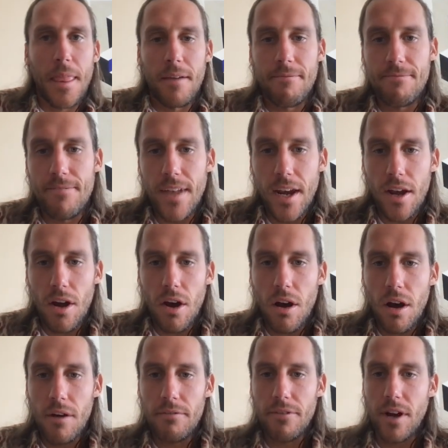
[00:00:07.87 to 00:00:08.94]

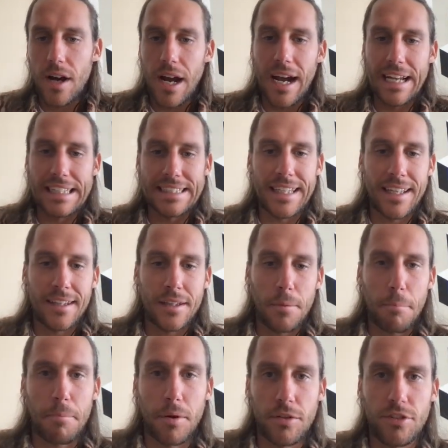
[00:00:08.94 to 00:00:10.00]
video where I did
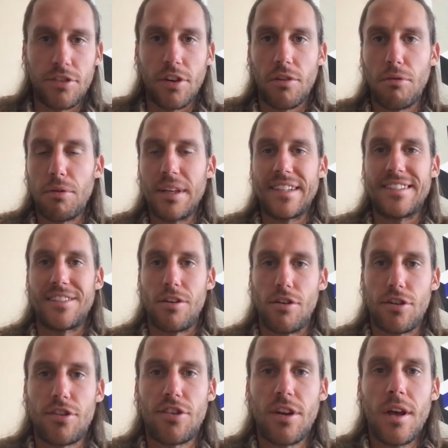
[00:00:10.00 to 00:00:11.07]
posture
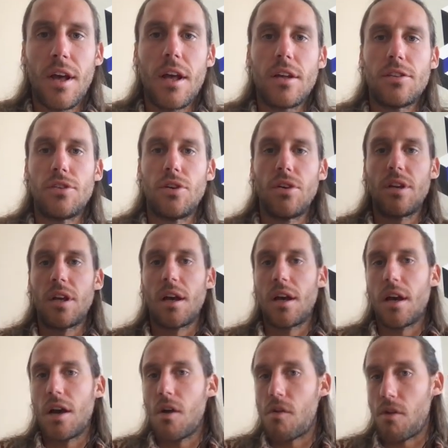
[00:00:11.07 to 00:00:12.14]
research doing
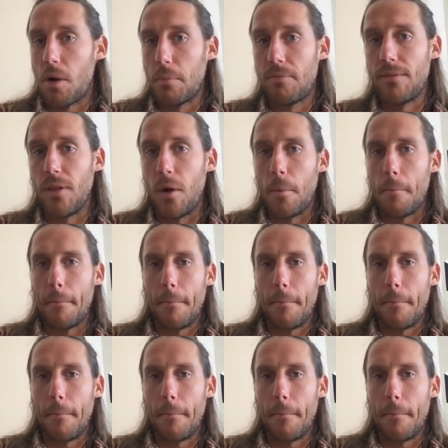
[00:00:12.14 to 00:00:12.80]
RopeFlow.